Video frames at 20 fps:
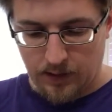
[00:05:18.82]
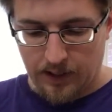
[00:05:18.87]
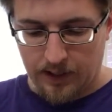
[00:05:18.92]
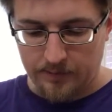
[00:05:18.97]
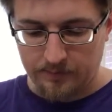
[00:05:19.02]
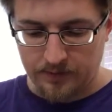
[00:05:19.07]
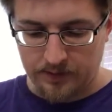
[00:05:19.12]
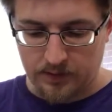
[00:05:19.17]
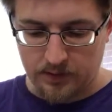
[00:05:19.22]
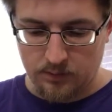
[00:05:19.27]

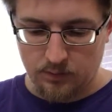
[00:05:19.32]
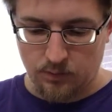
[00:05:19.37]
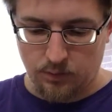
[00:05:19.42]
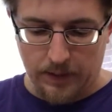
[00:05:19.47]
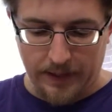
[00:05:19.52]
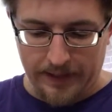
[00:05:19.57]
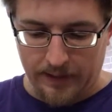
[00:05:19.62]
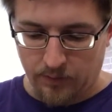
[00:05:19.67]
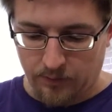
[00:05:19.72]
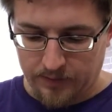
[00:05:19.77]
I'm like,
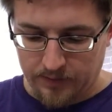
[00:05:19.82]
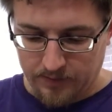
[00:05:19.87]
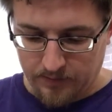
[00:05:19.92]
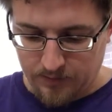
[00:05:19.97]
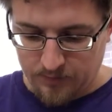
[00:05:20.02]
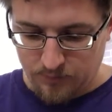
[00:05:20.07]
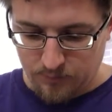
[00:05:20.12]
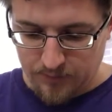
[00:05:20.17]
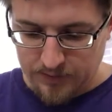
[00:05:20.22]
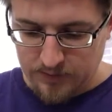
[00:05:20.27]
wow, like
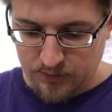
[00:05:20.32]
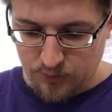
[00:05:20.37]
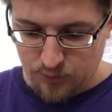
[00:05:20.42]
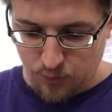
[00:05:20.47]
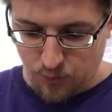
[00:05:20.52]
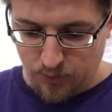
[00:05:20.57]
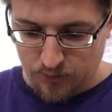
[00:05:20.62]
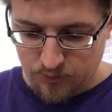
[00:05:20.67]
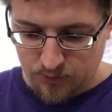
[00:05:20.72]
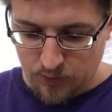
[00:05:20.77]
this range
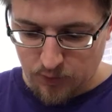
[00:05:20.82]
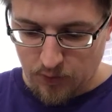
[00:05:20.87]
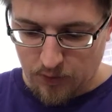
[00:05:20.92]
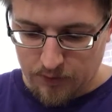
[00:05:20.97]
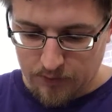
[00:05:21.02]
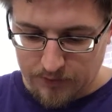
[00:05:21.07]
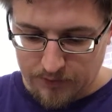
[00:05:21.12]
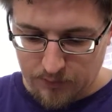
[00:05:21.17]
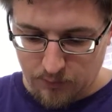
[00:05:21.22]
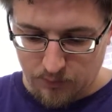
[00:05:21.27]
was
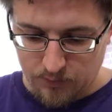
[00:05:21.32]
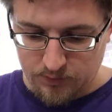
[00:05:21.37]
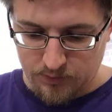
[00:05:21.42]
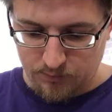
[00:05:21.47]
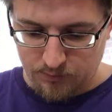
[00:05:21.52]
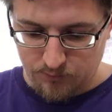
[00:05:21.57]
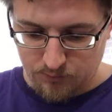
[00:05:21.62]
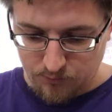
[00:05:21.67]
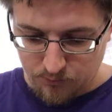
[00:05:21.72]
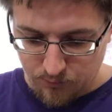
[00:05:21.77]
good. There were
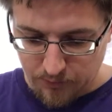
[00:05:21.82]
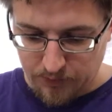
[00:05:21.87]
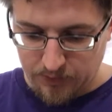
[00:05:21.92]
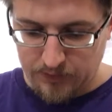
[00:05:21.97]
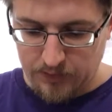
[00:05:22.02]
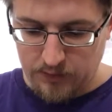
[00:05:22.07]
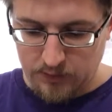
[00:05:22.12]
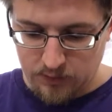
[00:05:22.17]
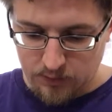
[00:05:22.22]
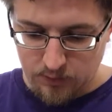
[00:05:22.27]
some
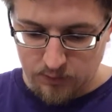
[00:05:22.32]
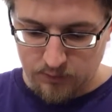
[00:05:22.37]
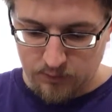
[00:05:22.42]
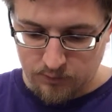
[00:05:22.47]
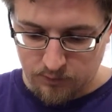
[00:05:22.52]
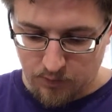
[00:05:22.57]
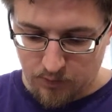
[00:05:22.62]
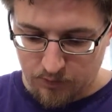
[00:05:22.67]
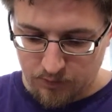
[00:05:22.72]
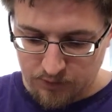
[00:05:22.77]
really good,
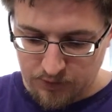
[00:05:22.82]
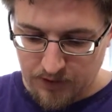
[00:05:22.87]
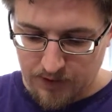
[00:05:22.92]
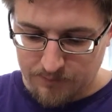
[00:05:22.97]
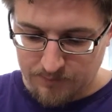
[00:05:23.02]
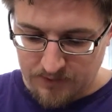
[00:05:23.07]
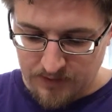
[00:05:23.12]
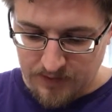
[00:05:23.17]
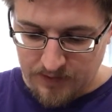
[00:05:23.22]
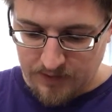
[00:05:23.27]
strong
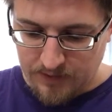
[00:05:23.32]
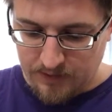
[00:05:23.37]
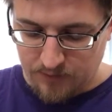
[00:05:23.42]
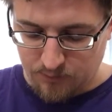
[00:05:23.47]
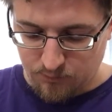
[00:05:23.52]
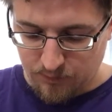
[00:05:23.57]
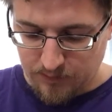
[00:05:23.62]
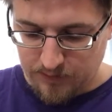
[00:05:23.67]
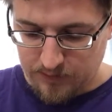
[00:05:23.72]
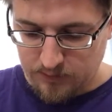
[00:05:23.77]
gems in
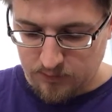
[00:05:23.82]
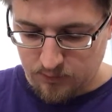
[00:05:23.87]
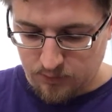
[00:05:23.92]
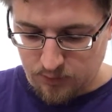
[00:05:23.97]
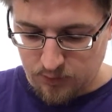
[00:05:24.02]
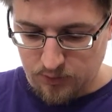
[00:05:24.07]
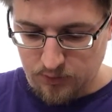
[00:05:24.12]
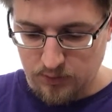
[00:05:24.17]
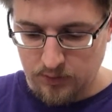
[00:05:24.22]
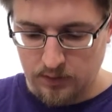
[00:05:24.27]
this
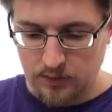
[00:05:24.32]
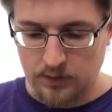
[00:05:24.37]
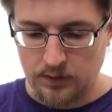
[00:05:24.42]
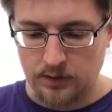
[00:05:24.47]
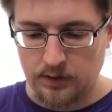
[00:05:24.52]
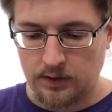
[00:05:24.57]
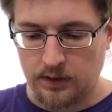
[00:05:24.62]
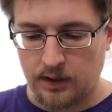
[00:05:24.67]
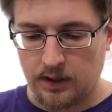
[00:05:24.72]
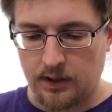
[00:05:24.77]
range.
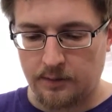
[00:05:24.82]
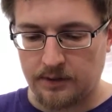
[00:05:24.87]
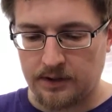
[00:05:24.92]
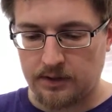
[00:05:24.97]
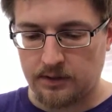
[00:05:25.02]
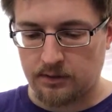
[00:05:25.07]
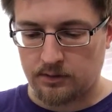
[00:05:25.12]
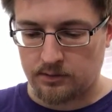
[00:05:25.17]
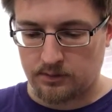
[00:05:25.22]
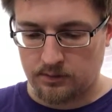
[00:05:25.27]
And I
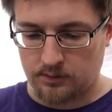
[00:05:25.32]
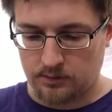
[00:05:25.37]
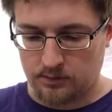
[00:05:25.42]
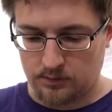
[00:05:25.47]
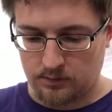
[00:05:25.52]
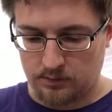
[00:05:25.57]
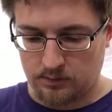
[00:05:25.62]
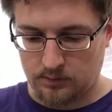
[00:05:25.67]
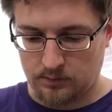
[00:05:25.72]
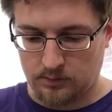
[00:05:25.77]
mean,
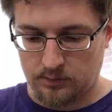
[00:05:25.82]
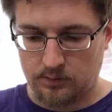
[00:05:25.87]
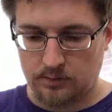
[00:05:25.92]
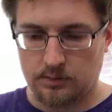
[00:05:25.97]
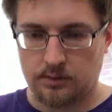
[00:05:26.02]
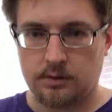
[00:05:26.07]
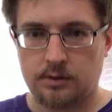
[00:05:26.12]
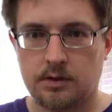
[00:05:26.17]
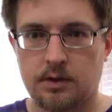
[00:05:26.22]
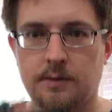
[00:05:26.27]

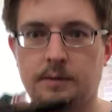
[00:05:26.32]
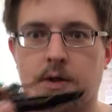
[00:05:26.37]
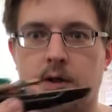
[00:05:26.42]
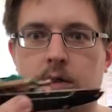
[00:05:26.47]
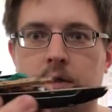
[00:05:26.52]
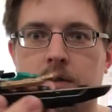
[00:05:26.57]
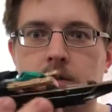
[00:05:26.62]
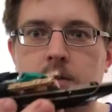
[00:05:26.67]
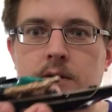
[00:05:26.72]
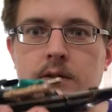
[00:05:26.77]
come
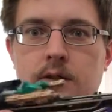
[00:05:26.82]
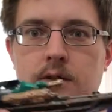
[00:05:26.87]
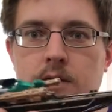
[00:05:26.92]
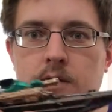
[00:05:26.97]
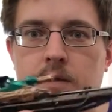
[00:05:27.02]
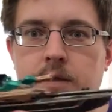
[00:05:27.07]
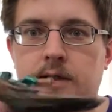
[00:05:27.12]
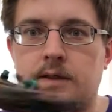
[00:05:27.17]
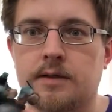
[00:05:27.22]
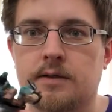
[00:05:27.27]
on.
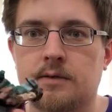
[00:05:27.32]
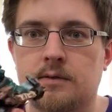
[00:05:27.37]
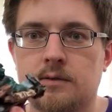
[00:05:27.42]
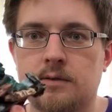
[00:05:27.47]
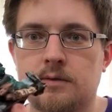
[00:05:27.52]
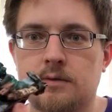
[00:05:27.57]
Like,